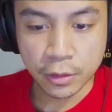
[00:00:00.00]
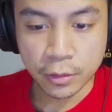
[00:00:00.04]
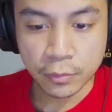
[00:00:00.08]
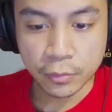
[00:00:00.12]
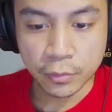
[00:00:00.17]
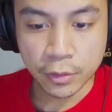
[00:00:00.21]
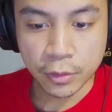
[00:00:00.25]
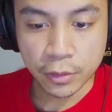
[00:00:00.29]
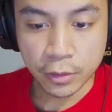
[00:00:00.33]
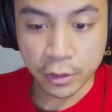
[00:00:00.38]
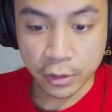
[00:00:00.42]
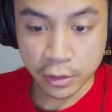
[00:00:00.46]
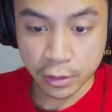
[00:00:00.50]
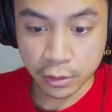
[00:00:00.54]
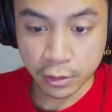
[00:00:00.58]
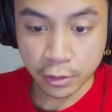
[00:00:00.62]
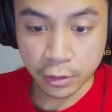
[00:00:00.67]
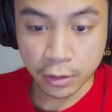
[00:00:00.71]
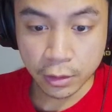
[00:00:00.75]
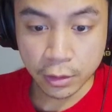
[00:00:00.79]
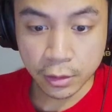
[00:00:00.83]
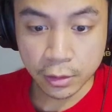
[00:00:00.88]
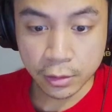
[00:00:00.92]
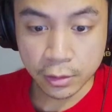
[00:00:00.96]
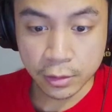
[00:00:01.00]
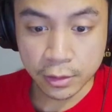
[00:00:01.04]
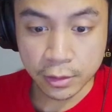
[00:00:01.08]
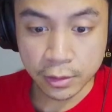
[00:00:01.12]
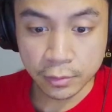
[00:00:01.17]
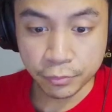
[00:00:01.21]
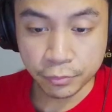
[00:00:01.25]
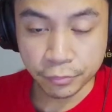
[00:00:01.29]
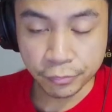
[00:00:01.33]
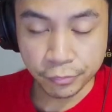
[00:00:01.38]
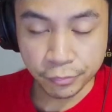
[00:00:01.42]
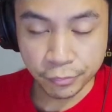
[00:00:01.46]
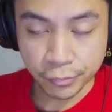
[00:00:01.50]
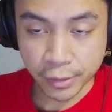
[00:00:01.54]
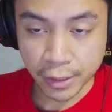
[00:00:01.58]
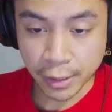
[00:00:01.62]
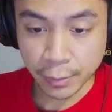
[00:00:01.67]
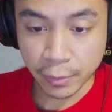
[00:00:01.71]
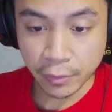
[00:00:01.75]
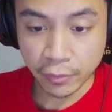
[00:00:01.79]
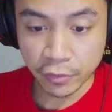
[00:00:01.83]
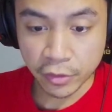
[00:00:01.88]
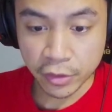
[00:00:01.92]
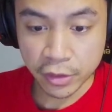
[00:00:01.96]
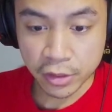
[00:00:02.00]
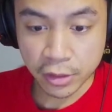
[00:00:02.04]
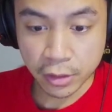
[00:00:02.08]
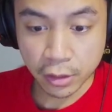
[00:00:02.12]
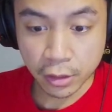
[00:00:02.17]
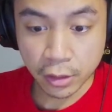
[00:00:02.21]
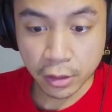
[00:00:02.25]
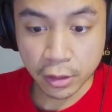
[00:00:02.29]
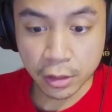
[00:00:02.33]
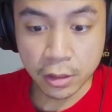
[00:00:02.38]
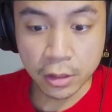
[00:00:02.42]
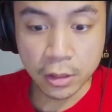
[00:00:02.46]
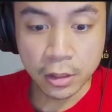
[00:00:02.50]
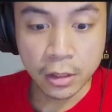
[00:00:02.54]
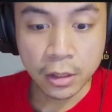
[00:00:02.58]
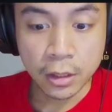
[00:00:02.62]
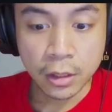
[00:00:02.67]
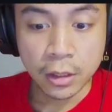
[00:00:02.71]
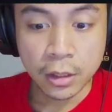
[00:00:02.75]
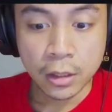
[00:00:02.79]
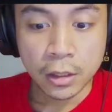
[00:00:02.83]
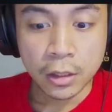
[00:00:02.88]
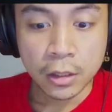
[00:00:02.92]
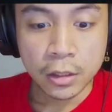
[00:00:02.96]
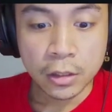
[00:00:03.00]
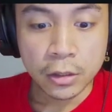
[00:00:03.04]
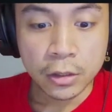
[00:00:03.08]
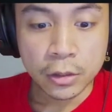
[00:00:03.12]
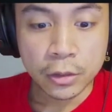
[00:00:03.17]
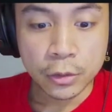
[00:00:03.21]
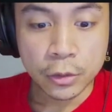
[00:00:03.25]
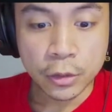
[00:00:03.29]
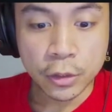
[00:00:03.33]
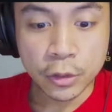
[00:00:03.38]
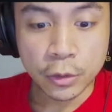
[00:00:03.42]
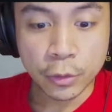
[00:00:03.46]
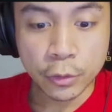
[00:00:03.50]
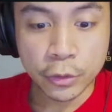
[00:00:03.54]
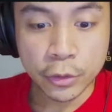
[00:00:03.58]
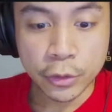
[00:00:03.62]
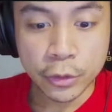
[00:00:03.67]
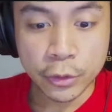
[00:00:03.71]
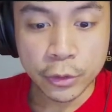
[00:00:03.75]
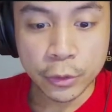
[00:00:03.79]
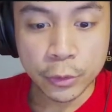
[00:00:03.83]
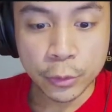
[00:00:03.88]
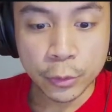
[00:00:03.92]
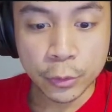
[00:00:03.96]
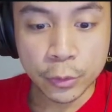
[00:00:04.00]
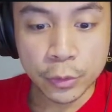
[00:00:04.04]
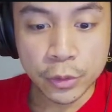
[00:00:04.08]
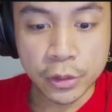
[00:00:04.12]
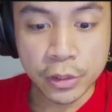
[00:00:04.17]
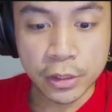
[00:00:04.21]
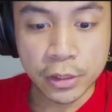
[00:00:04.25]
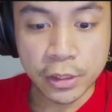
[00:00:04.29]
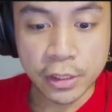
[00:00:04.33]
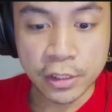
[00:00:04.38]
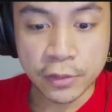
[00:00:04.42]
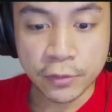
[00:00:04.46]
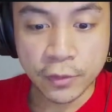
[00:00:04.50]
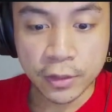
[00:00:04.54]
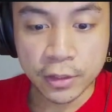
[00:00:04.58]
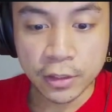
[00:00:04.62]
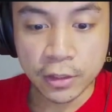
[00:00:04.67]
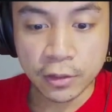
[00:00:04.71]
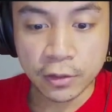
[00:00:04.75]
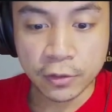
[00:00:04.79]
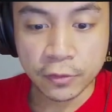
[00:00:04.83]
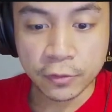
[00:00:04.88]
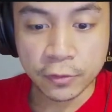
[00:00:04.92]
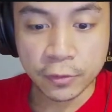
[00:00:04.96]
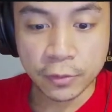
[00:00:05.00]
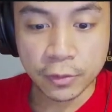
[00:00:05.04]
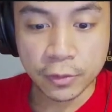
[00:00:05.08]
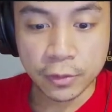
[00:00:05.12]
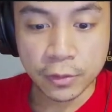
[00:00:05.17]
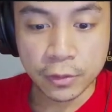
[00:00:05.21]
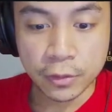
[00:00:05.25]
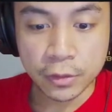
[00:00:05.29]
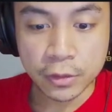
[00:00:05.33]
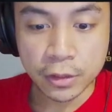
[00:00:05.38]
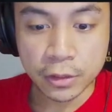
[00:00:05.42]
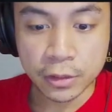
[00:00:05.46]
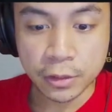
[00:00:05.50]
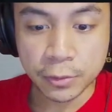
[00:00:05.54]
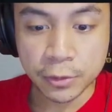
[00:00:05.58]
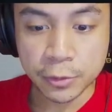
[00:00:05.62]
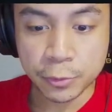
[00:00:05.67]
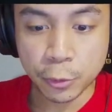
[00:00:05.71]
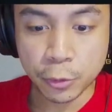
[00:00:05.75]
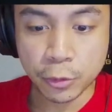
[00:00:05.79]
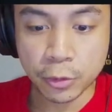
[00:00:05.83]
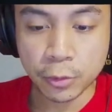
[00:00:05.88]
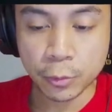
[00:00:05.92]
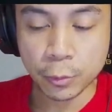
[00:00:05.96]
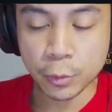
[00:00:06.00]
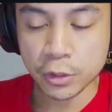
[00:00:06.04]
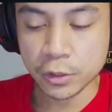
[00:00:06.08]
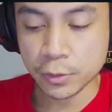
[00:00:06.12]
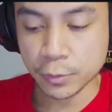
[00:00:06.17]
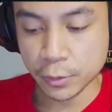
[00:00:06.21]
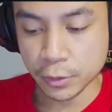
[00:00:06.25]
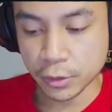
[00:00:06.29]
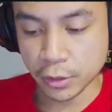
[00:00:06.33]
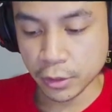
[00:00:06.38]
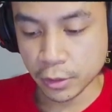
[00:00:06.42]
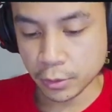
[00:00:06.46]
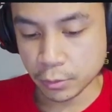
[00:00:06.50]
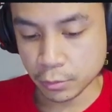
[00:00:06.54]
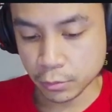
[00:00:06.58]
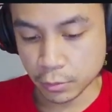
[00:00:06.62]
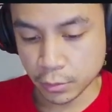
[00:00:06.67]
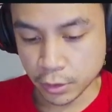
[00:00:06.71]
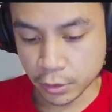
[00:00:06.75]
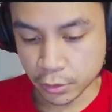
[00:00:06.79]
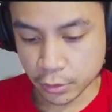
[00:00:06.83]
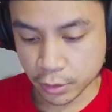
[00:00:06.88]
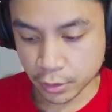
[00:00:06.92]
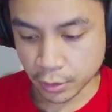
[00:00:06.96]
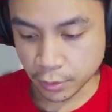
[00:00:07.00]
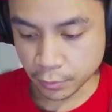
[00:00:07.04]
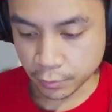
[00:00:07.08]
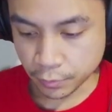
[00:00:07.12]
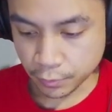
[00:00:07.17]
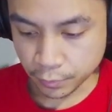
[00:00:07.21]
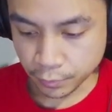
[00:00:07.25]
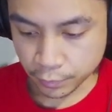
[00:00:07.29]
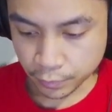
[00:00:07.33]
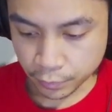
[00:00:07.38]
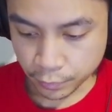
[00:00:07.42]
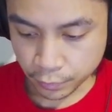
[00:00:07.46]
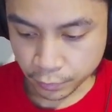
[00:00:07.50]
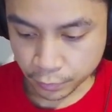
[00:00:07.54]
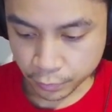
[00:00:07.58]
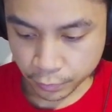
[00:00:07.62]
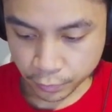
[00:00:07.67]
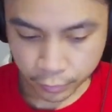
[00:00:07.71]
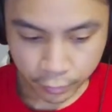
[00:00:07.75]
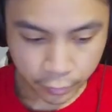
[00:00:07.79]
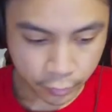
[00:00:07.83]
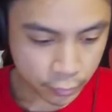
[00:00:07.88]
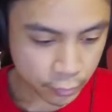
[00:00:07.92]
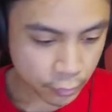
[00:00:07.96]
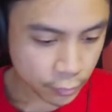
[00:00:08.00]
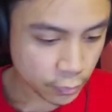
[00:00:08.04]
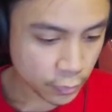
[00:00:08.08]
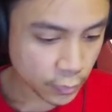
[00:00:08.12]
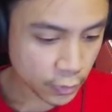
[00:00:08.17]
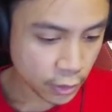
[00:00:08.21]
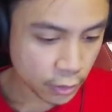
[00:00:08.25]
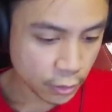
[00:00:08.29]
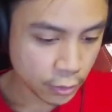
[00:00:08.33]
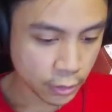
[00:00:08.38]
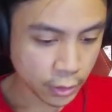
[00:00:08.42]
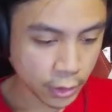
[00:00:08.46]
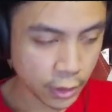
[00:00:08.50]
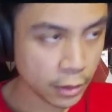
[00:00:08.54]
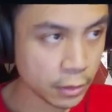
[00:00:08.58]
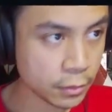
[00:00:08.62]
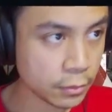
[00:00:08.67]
this same with this card. You can only use each effect of Arctic Polar once per turn. Interesting. Okay.